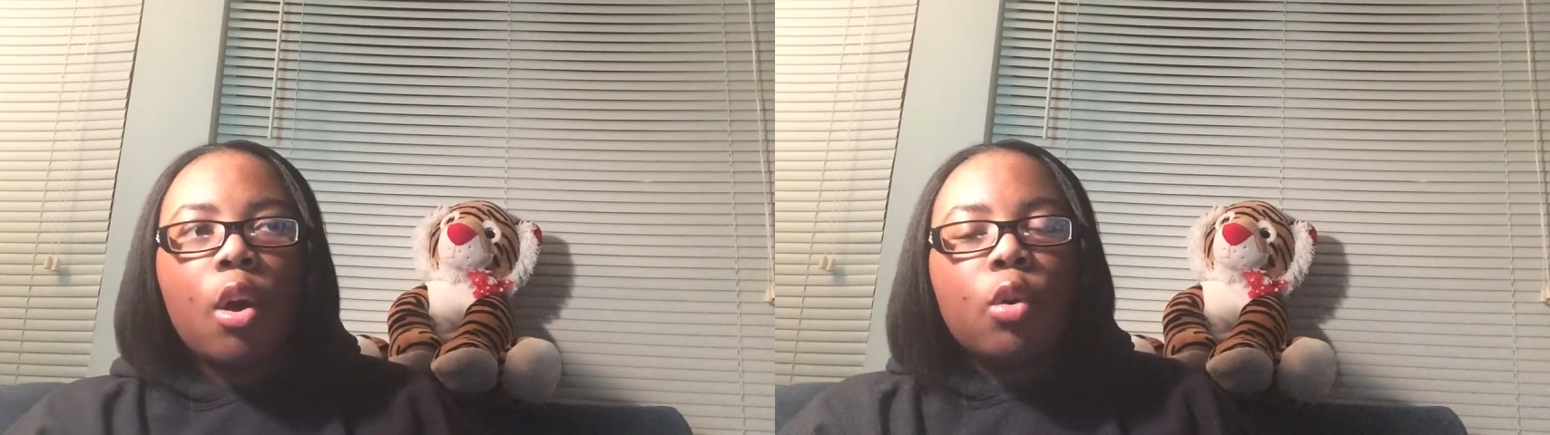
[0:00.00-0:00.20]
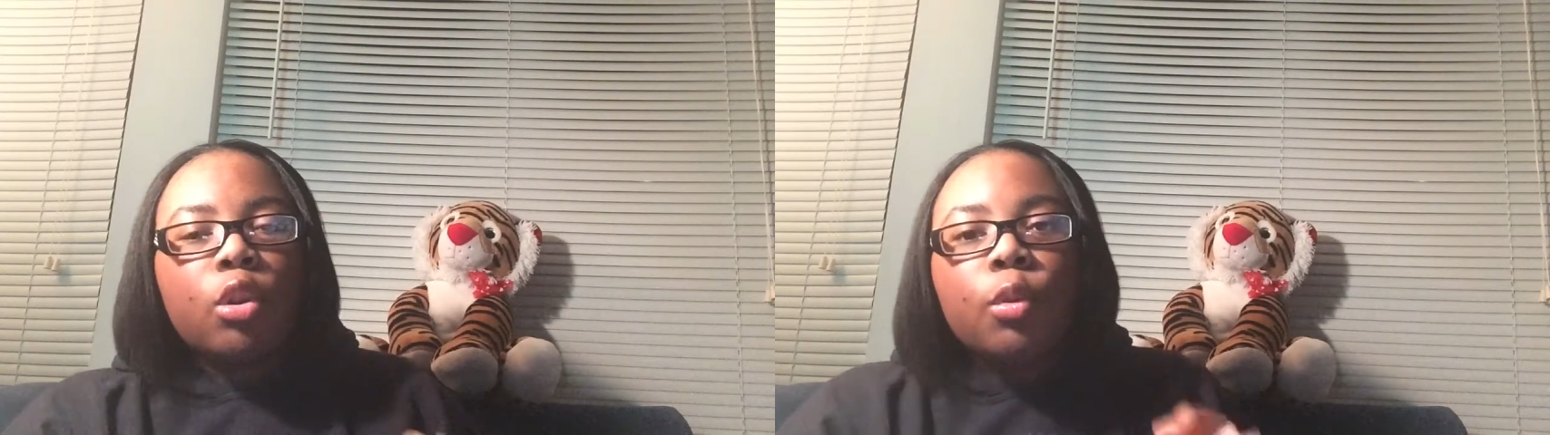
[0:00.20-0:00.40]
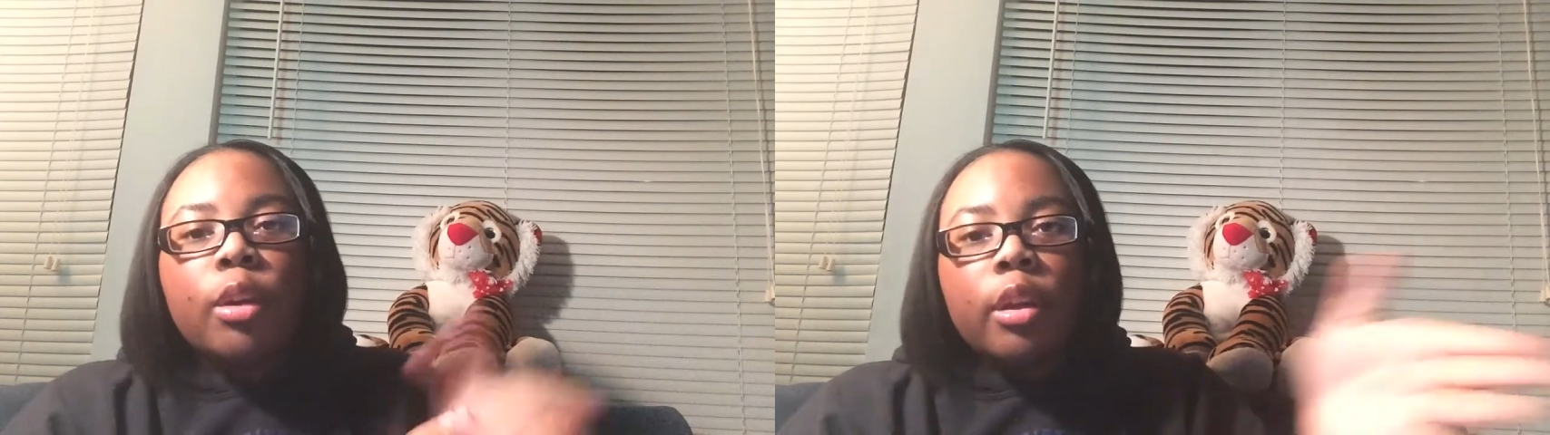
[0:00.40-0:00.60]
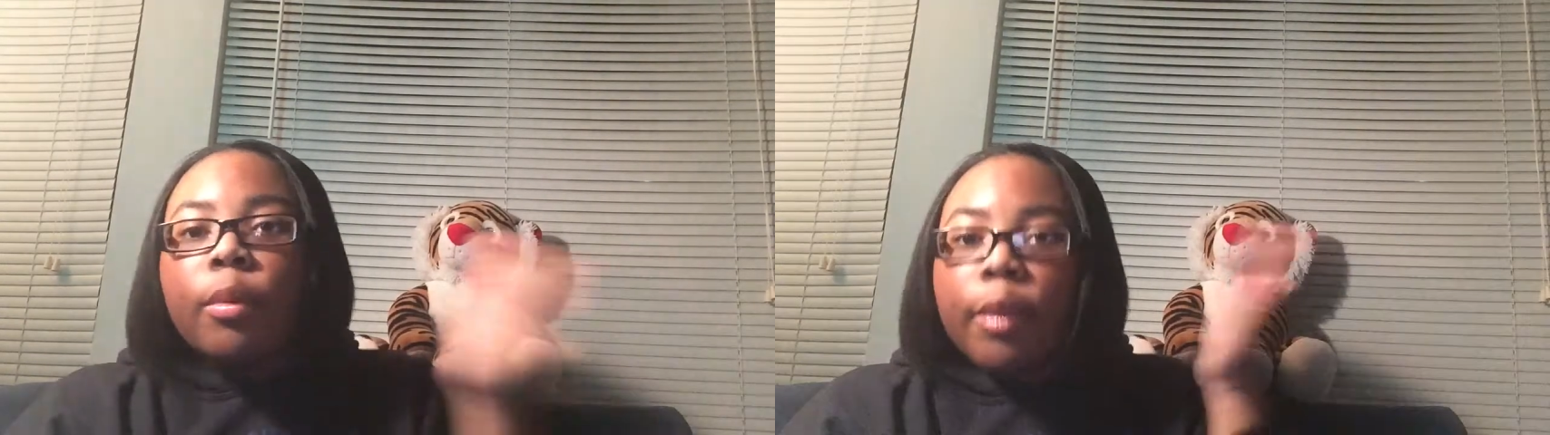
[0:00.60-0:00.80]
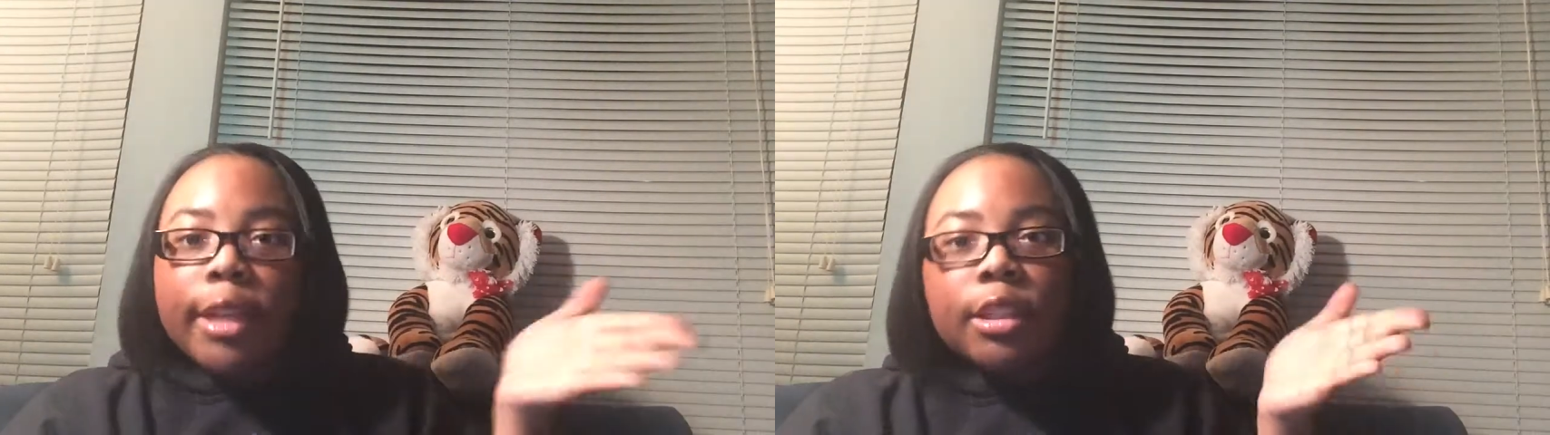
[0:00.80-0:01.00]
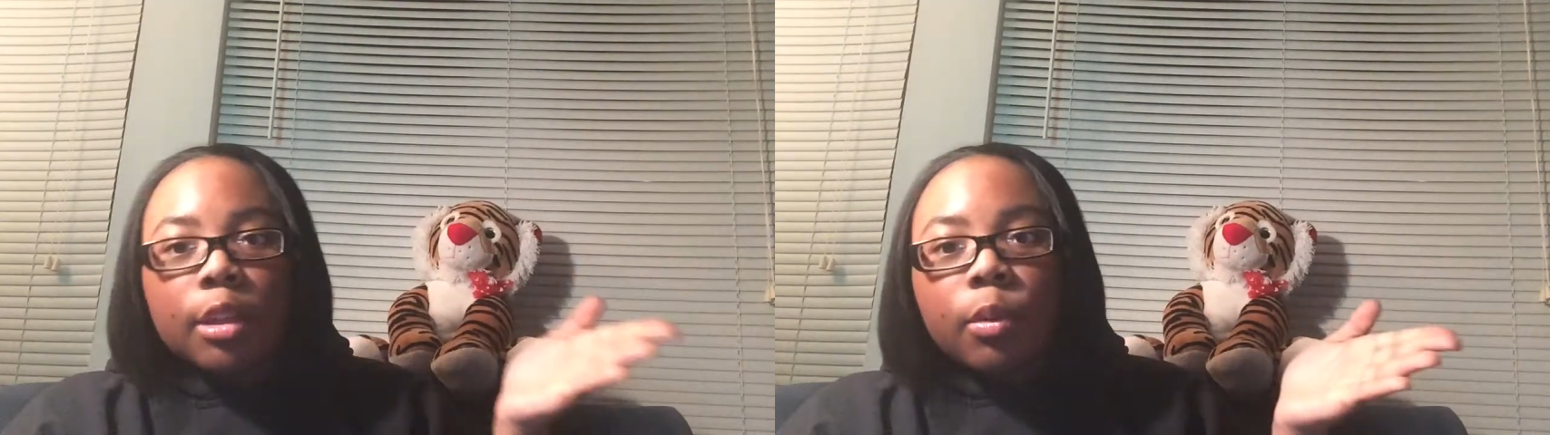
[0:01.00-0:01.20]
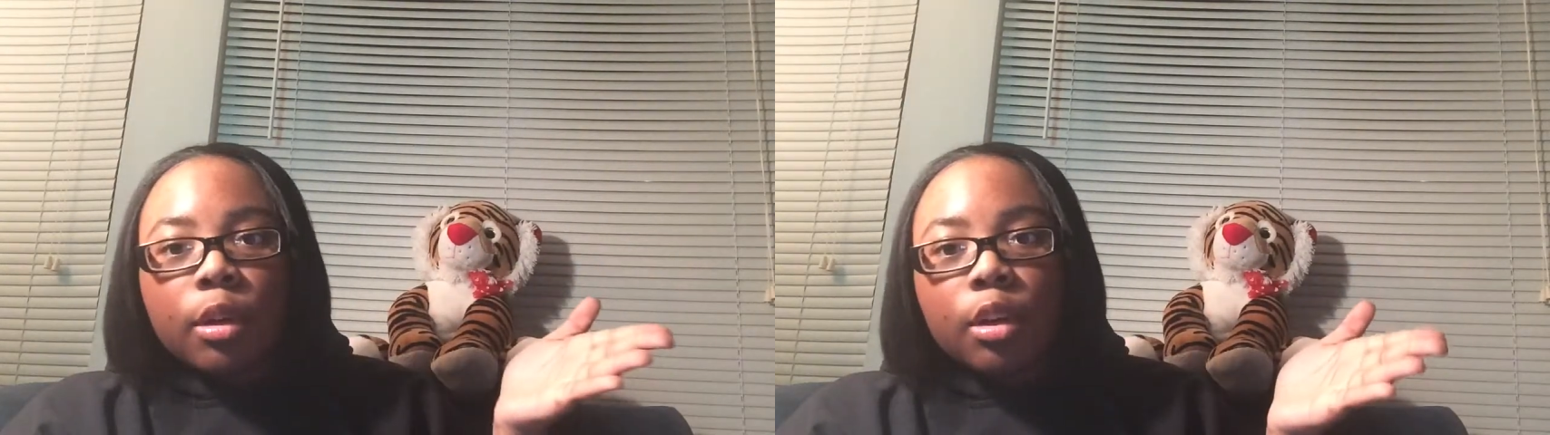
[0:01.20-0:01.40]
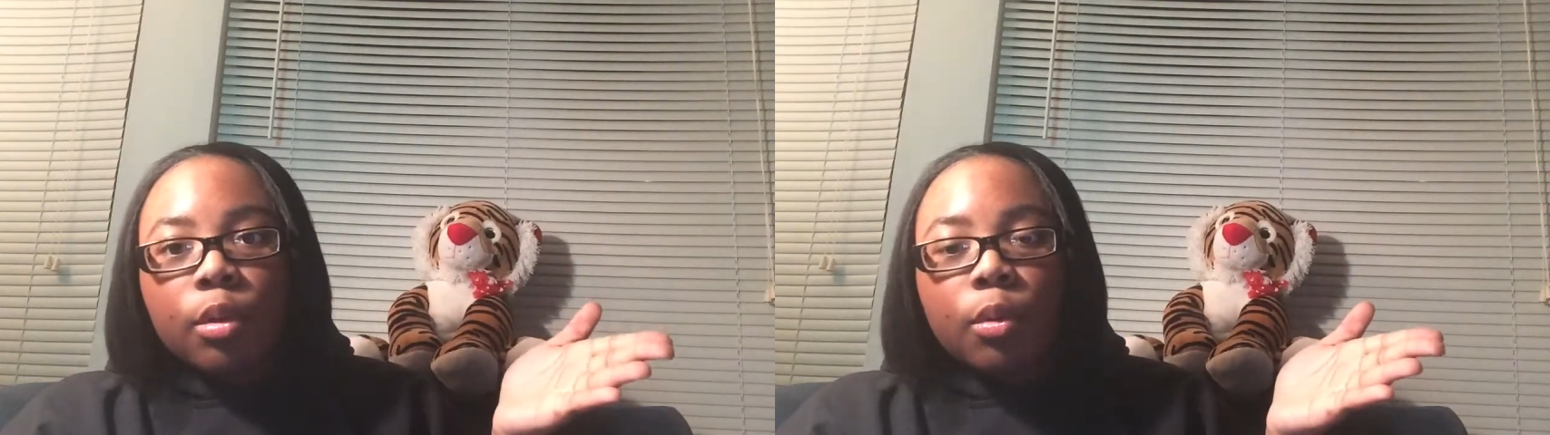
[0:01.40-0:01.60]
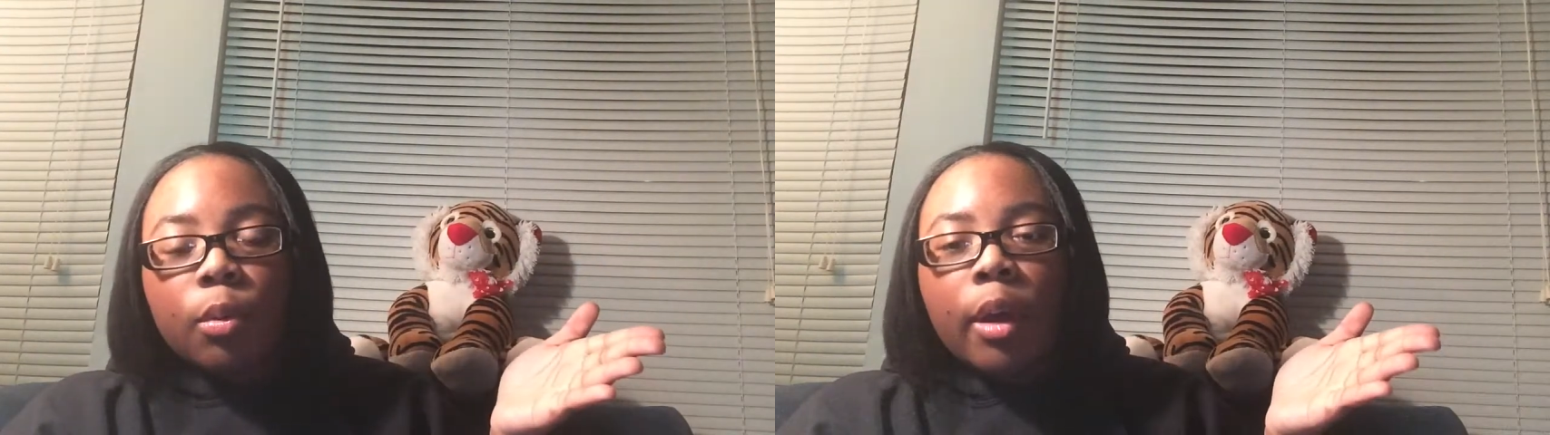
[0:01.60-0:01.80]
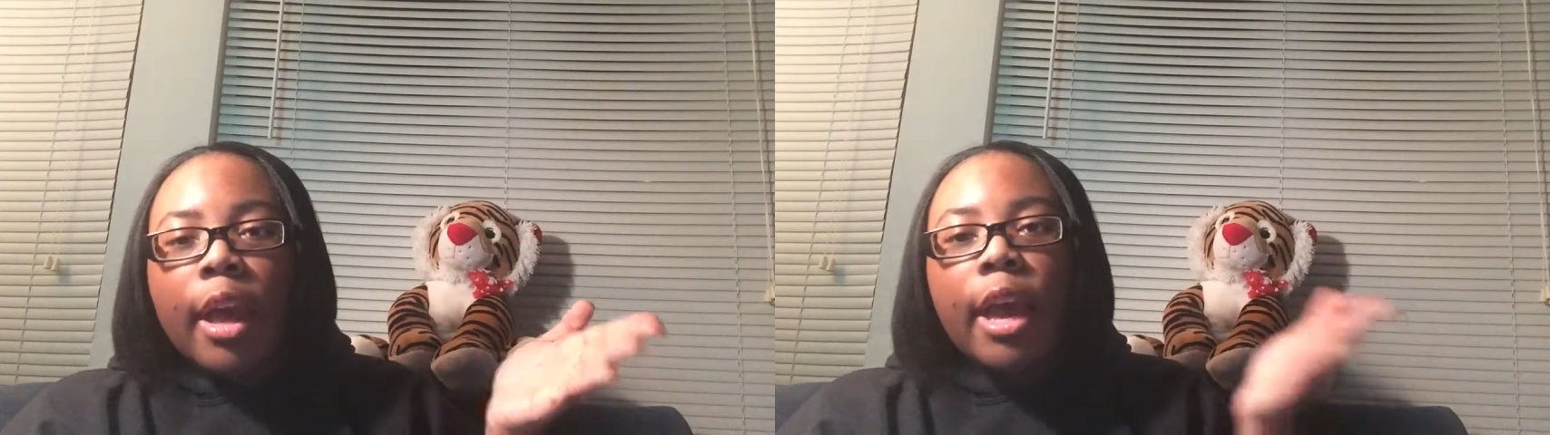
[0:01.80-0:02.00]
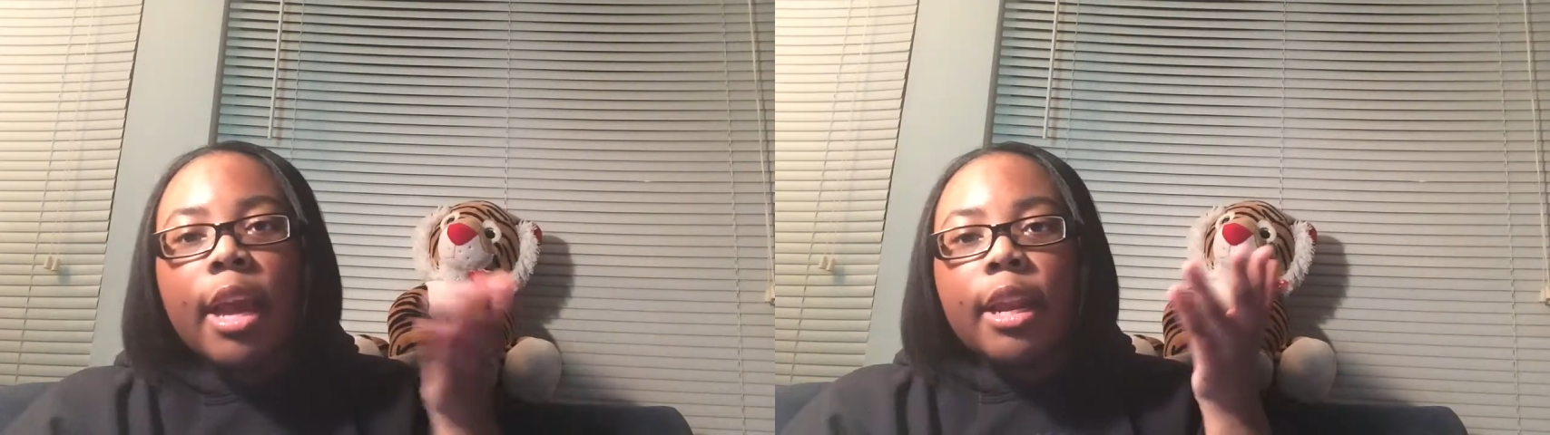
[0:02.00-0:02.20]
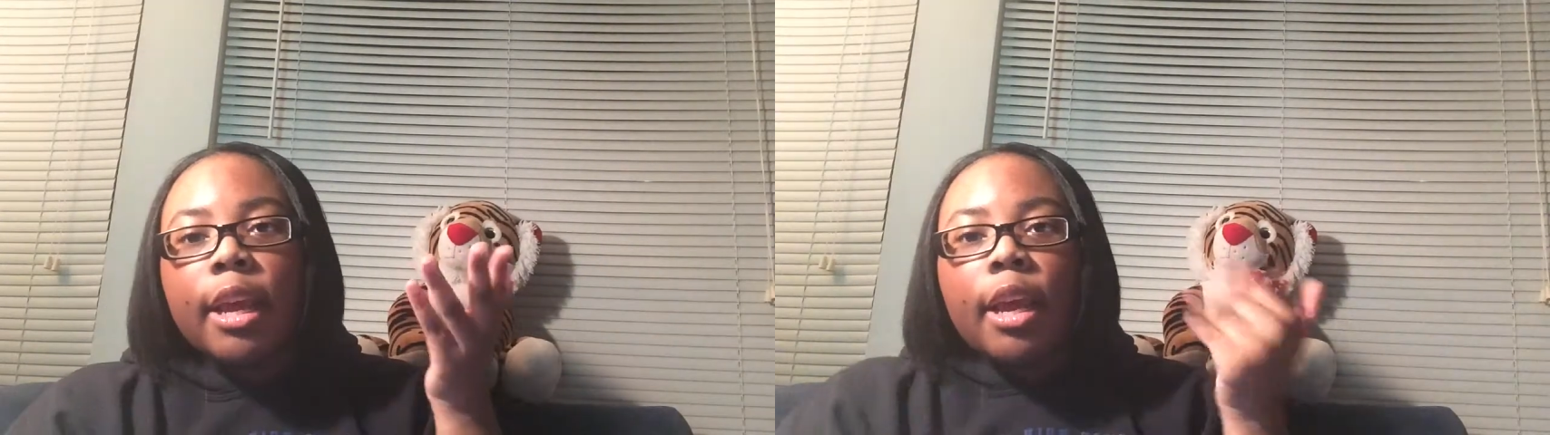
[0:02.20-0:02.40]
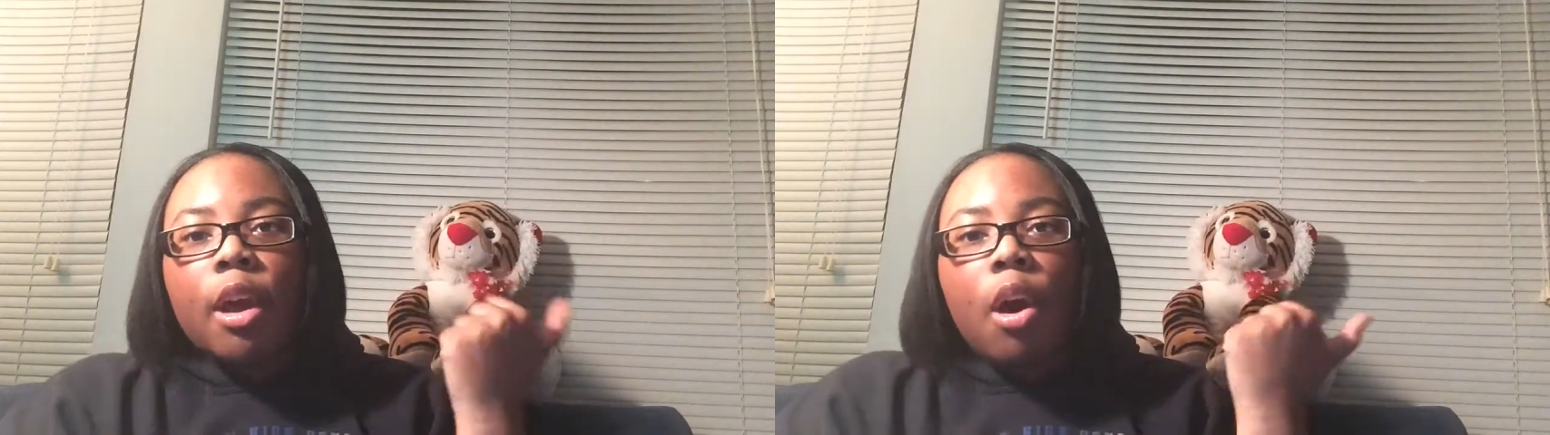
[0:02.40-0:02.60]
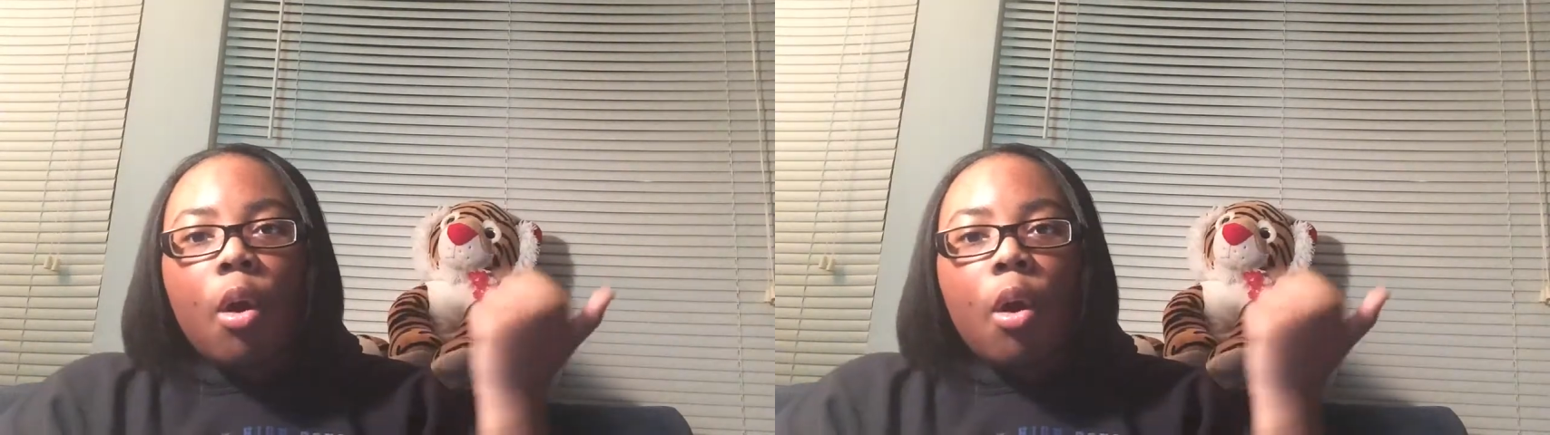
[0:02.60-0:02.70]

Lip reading: oh, you get in a relationship with a dude and then,